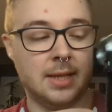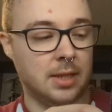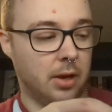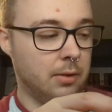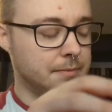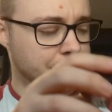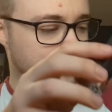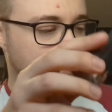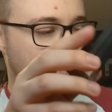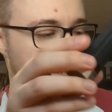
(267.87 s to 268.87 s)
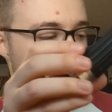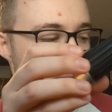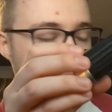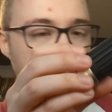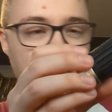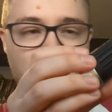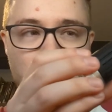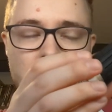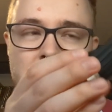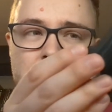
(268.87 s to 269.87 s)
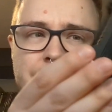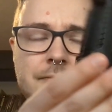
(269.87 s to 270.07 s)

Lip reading: So this lower piece holds